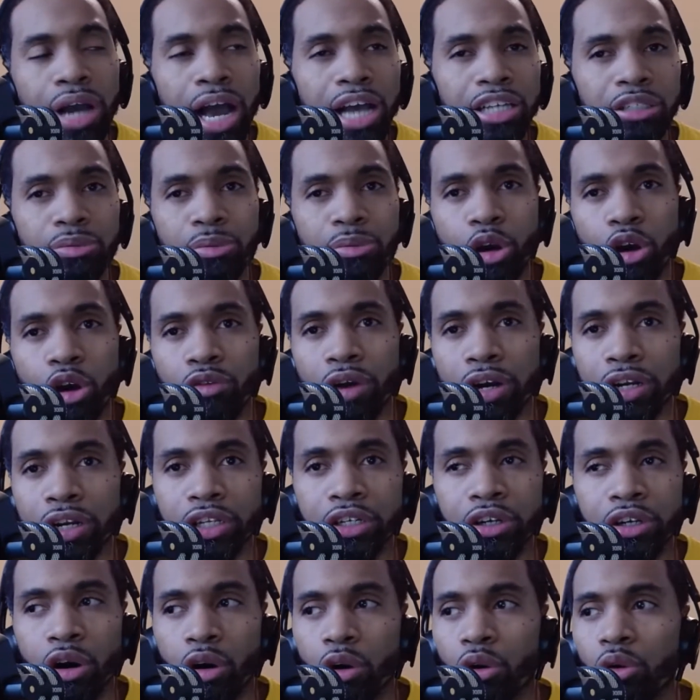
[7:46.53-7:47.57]
guys may already
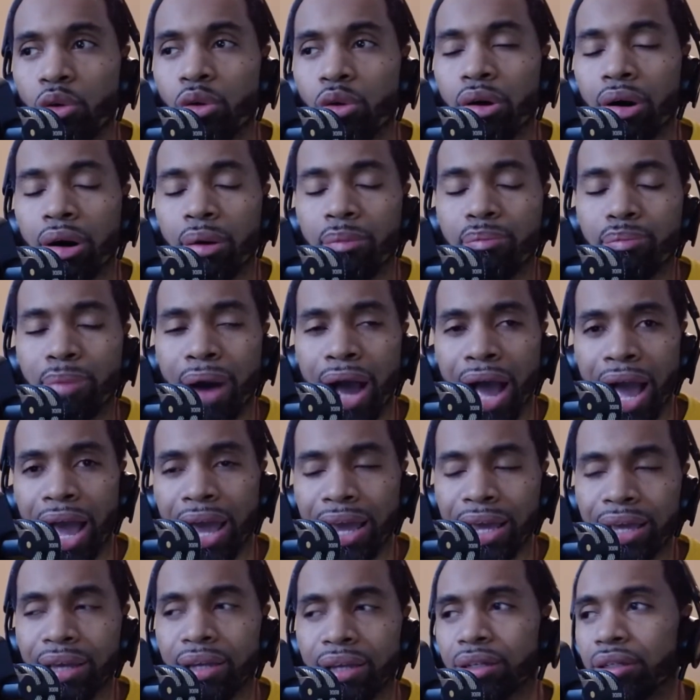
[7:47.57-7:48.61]
know,
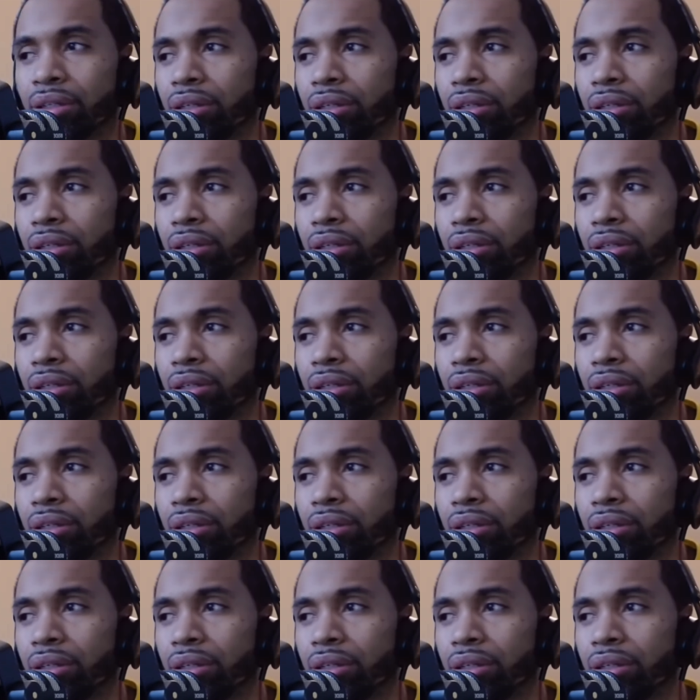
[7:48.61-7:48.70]
my